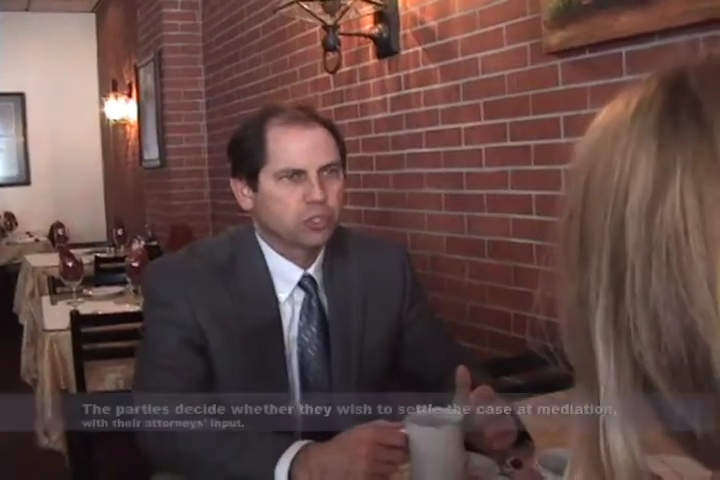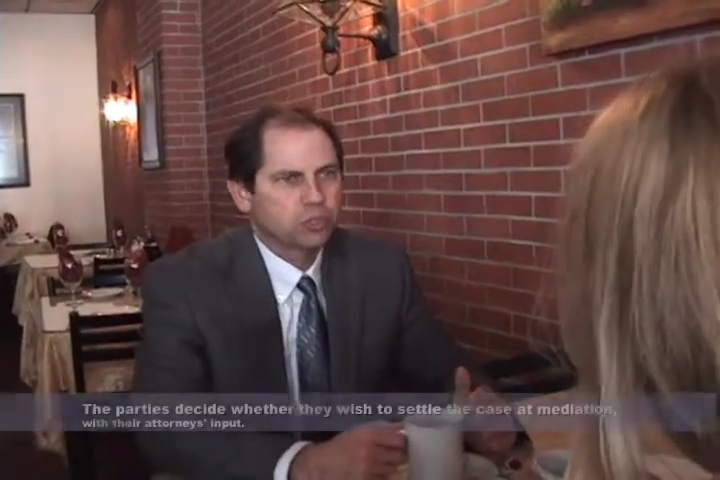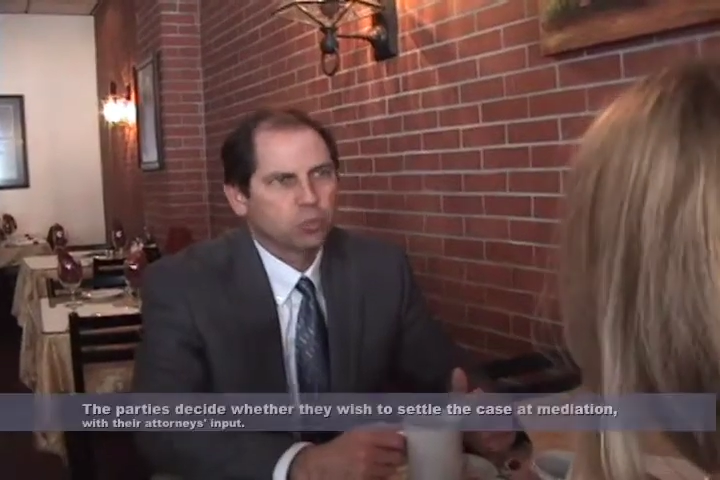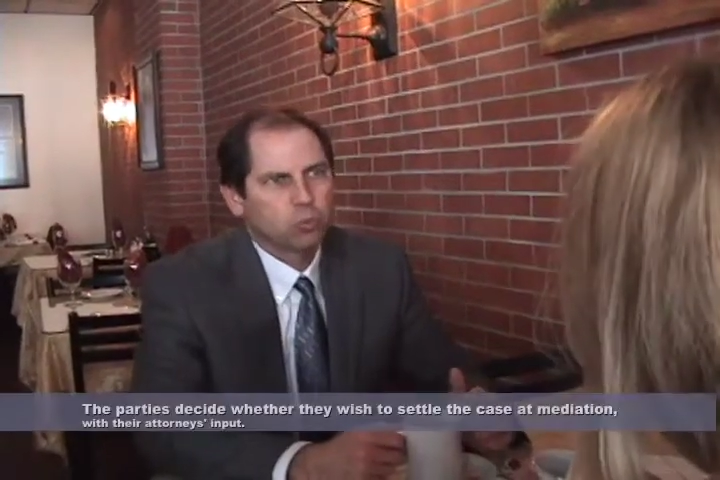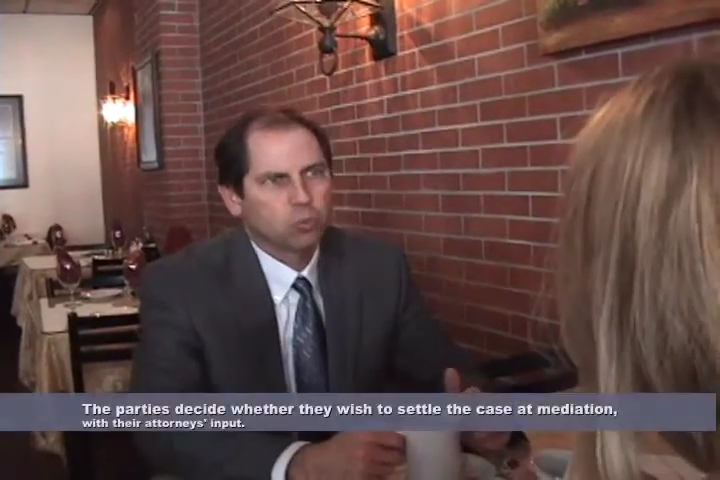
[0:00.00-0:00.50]

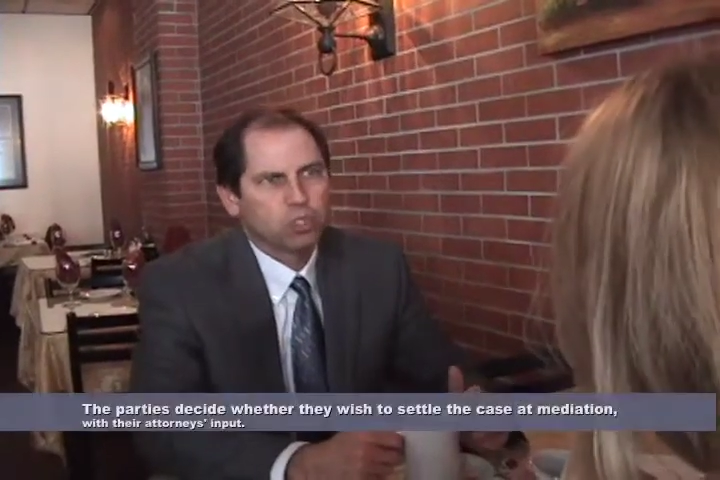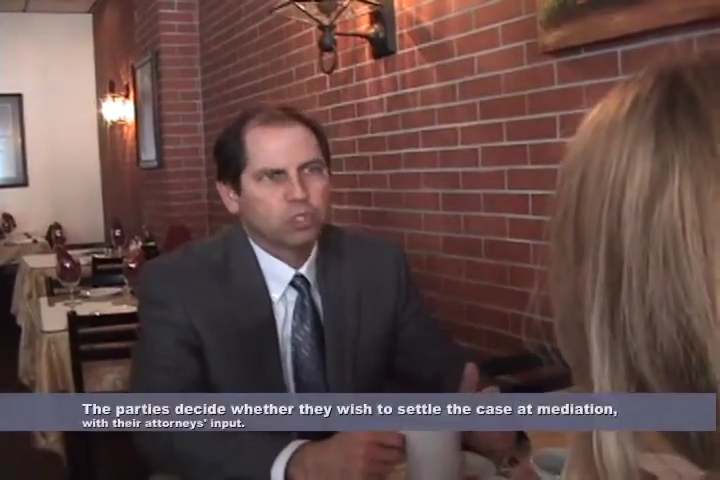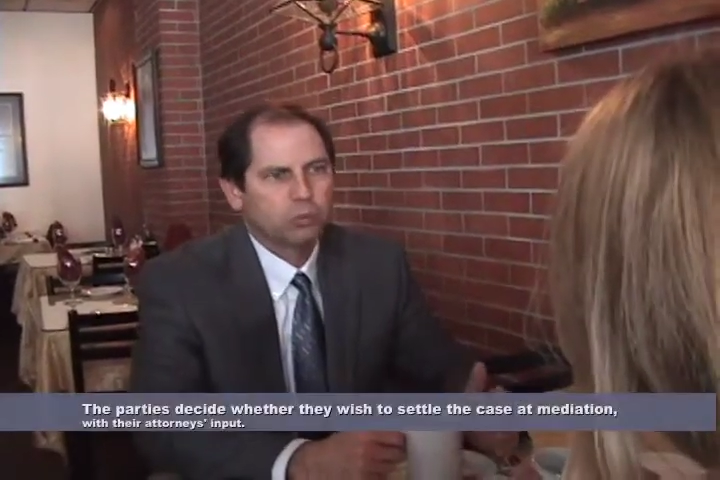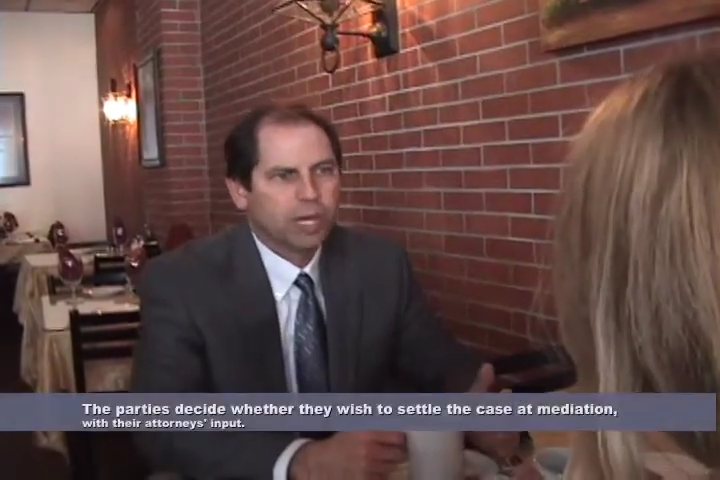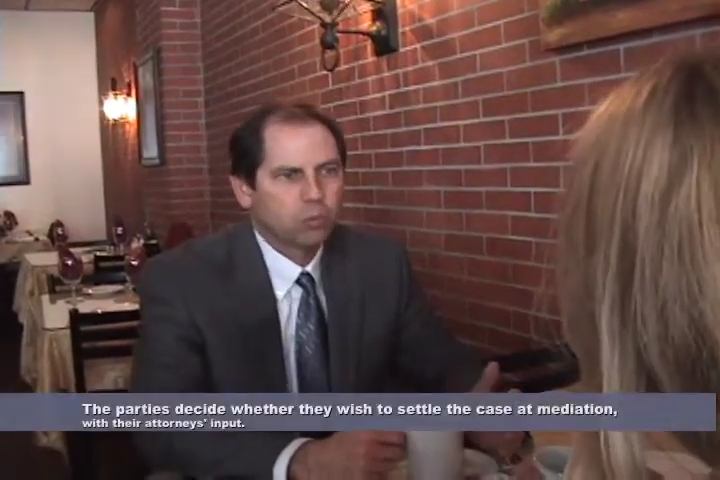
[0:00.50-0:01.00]
to
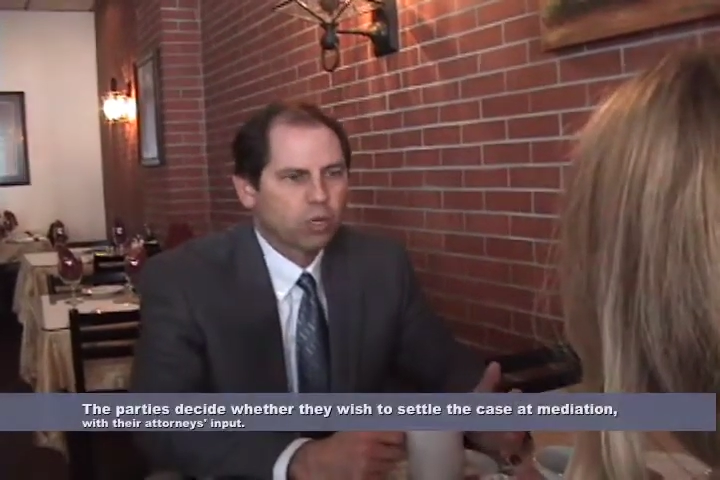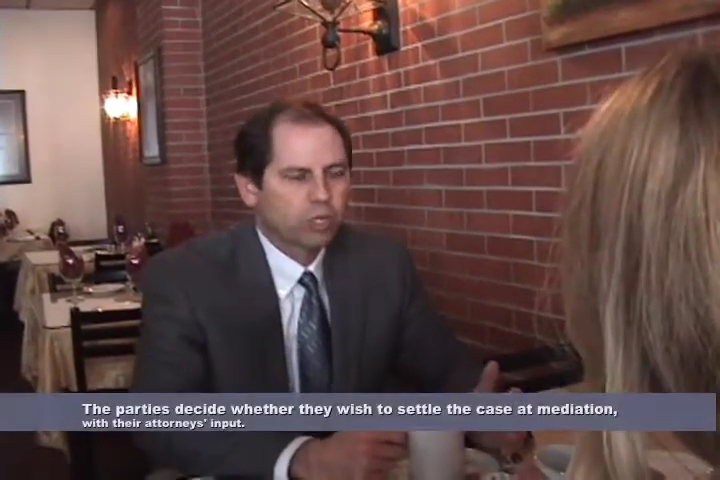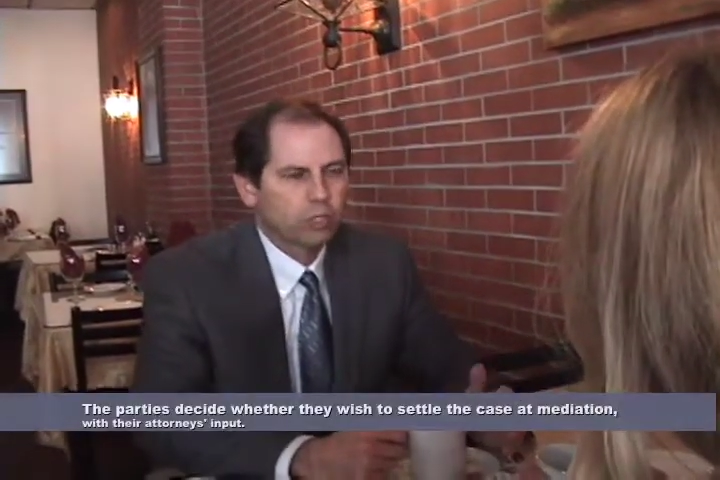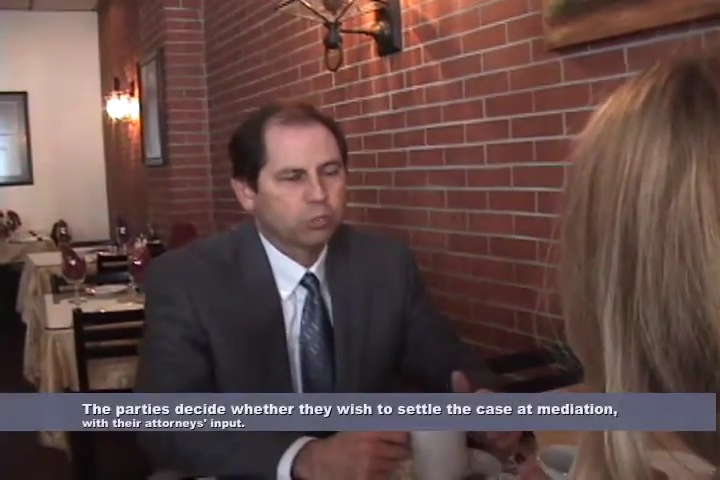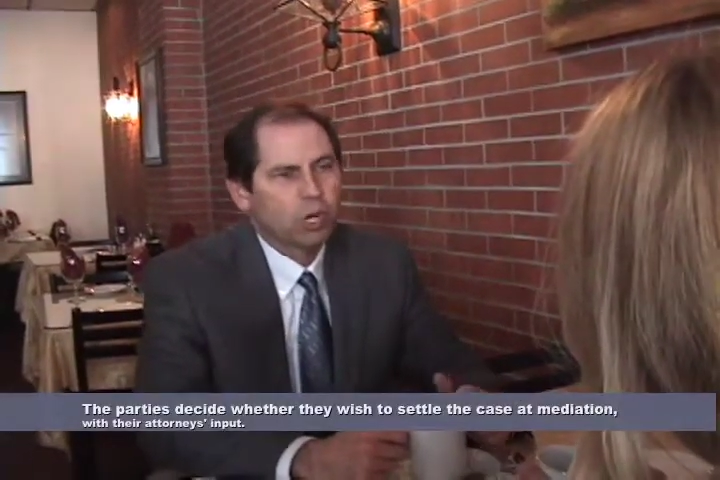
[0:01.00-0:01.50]
what you might want to do.